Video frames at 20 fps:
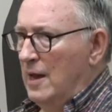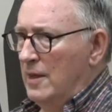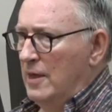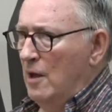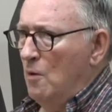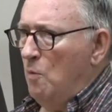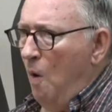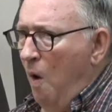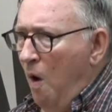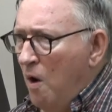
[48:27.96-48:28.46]

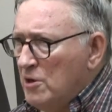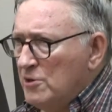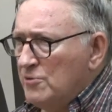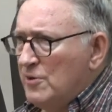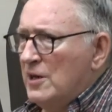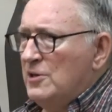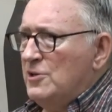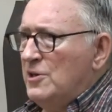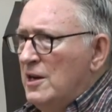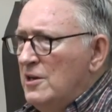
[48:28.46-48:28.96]
There was
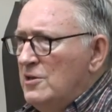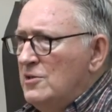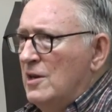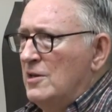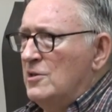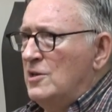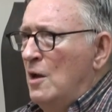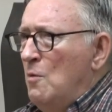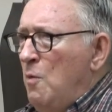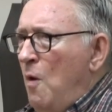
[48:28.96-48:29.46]

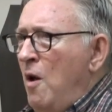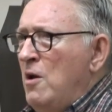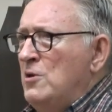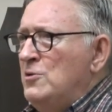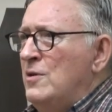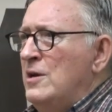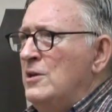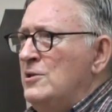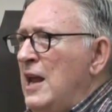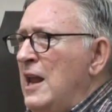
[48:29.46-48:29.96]
resistance. There was
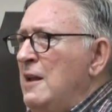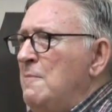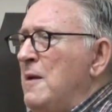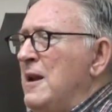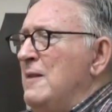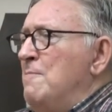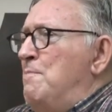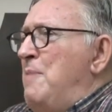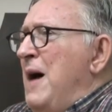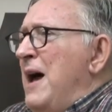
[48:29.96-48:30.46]

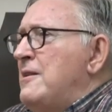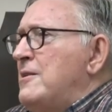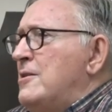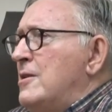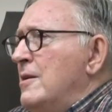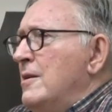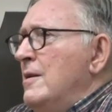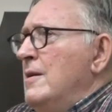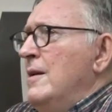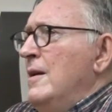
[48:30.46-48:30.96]
resentment.
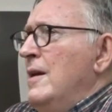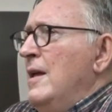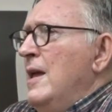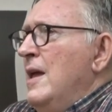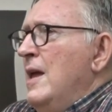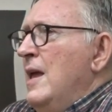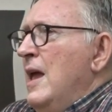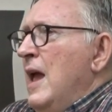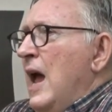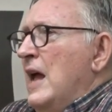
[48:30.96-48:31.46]
But
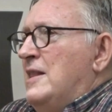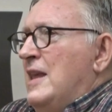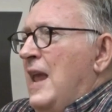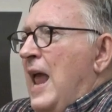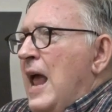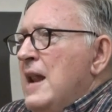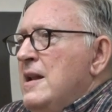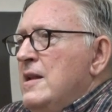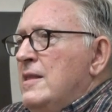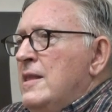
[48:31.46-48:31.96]
at the
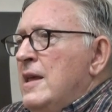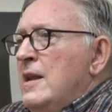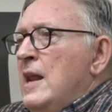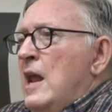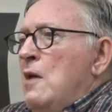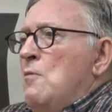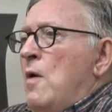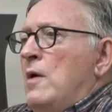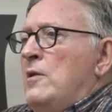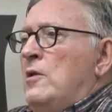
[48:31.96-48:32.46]
end of the
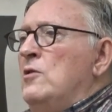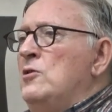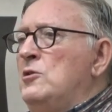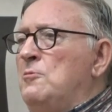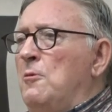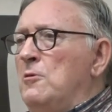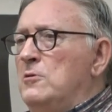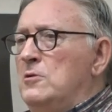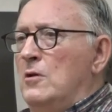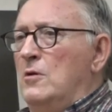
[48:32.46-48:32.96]
day, what are you
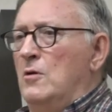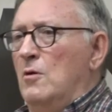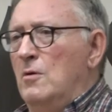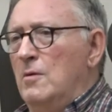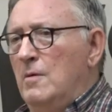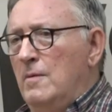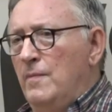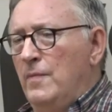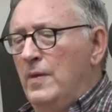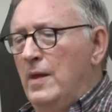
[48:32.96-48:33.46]
supposed to do?
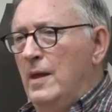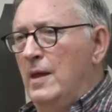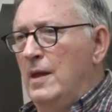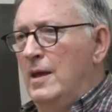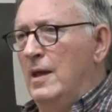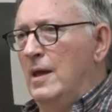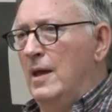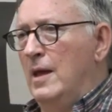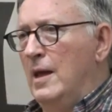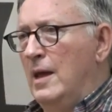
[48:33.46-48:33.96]

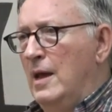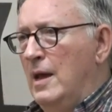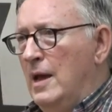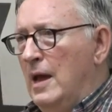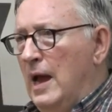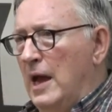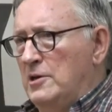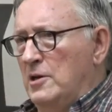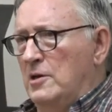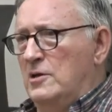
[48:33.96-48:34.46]

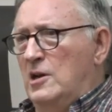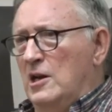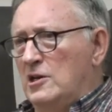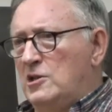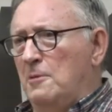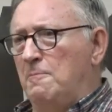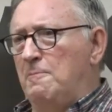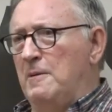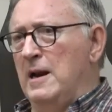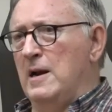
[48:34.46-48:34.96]
As a
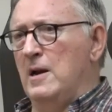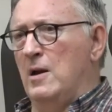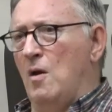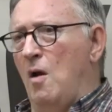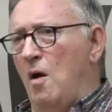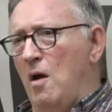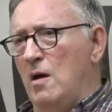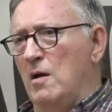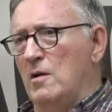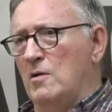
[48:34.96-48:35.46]
disciplined,
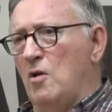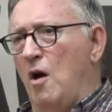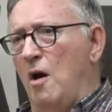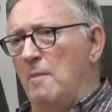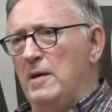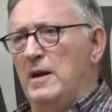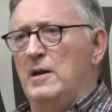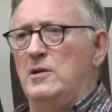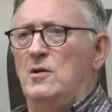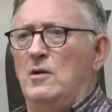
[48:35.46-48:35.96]
loyal
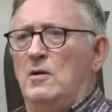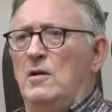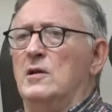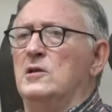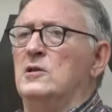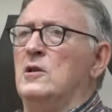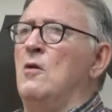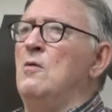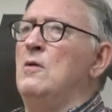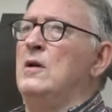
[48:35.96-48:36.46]
communist, you're going to
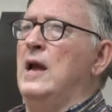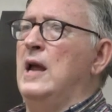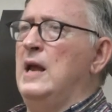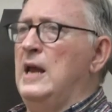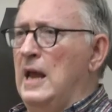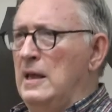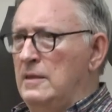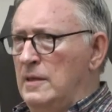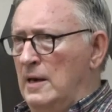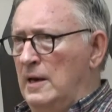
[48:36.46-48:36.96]
say, "Okay,
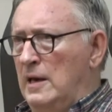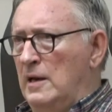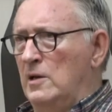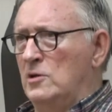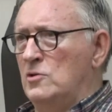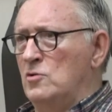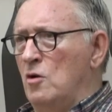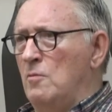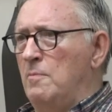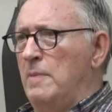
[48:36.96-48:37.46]
yeah, the
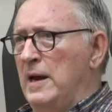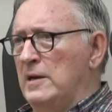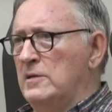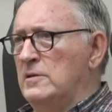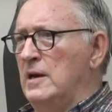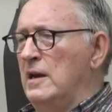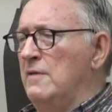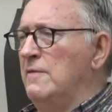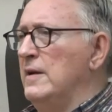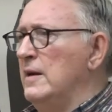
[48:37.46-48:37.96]
leaders know best,
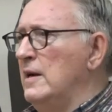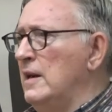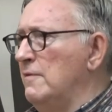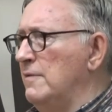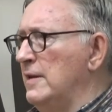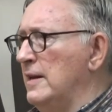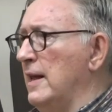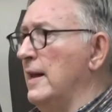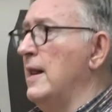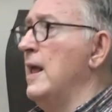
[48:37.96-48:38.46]
leave it
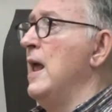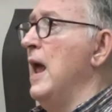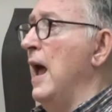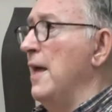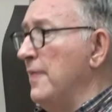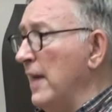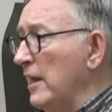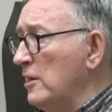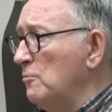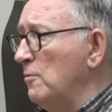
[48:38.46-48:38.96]
at that."
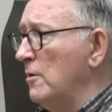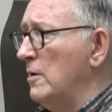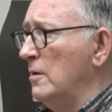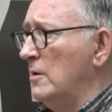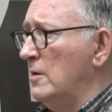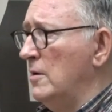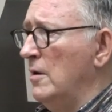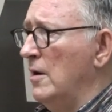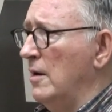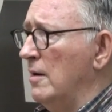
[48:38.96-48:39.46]
And that's what
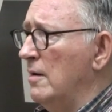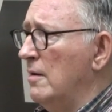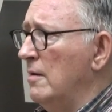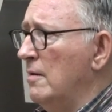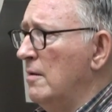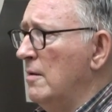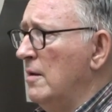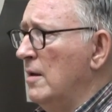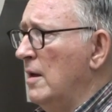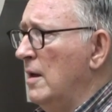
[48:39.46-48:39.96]
occurred.
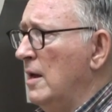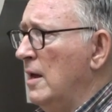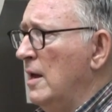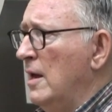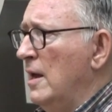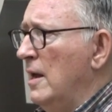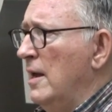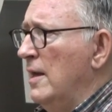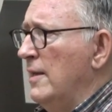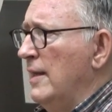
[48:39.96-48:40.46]

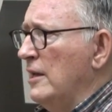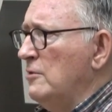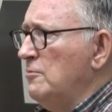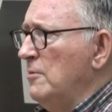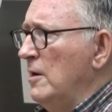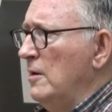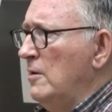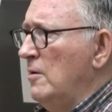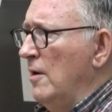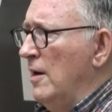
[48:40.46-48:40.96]
That's
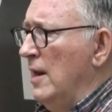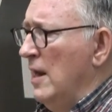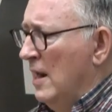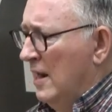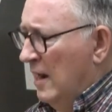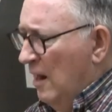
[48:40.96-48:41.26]
what occurred.